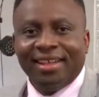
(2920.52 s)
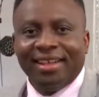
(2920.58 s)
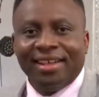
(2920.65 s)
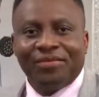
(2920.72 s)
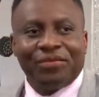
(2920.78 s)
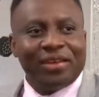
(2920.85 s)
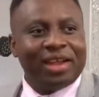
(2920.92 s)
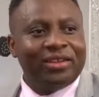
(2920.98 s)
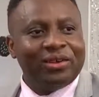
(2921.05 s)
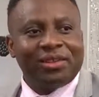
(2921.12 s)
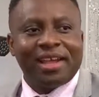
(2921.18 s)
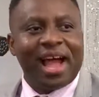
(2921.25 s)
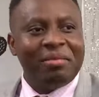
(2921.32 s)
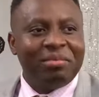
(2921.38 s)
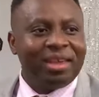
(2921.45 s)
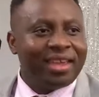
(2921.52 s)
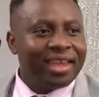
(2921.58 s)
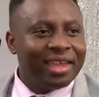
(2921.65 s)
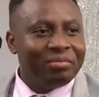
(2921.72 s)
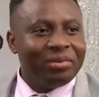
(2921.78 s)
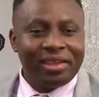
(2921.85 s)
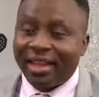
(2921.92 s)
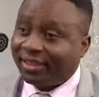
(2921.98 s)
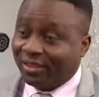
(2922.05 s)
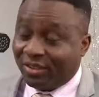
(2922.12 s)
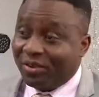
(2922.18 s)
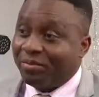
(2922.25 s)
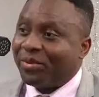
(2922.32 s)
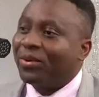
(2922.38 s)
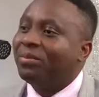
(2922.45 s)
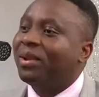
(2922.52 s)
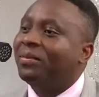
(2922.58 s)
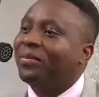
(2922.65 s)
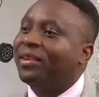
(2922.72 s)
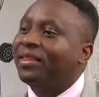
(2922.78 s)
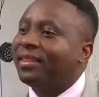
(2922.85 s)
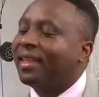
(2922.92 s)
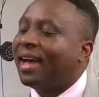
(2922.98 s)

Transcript: If we are not harming him, he has no problem with